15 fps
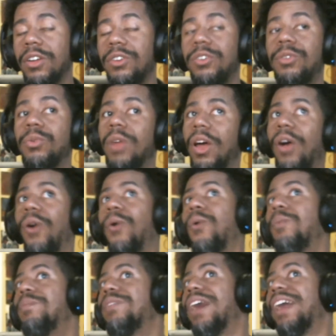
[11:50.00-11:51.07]
Dude, I
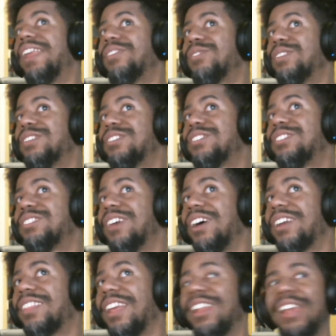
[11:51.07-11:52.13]
hope not. That's gonna
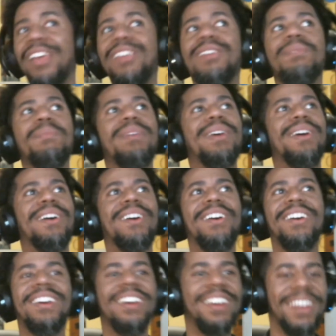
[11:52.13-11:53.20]
suck. I like him there.
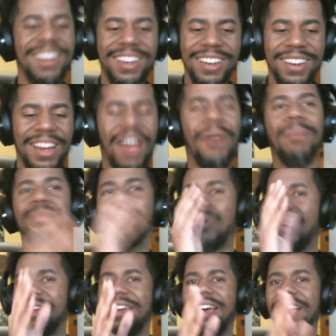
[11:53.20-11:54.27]
Right, I'm
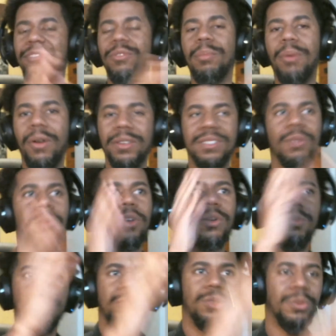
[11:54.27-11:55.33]
sorry, guys, for pausing. We're
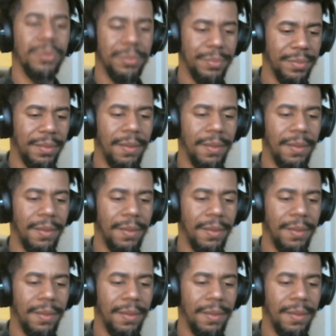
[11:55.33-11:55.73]
gonna resume.